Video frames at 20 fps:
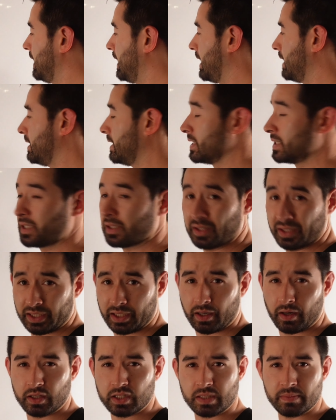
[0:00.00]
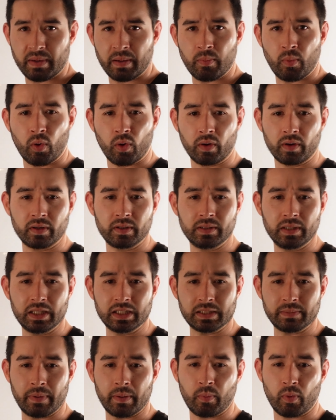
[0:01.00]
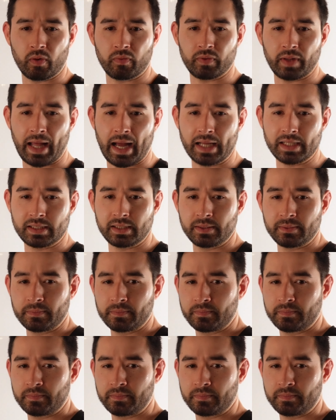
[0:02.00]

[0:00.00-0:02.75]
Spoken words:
and distally here, it's a bit more flat.